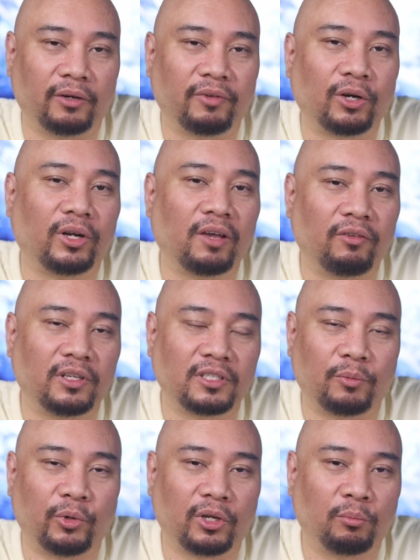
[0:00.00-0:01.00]
If I don't have it in a
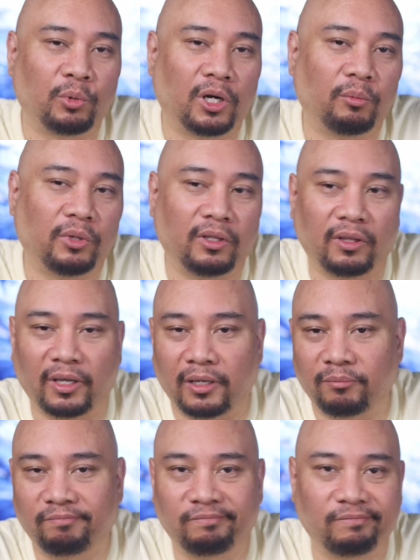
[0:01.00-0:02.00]
separate compartment,
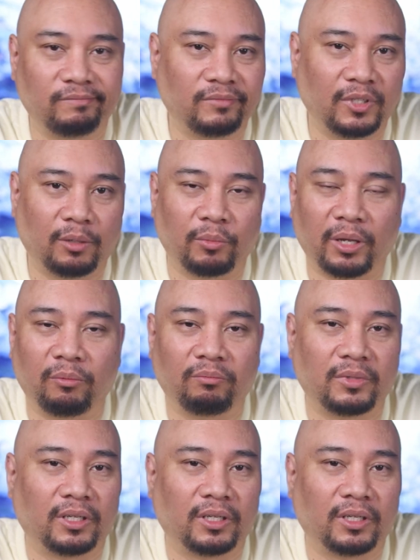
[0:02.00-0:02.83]
that it might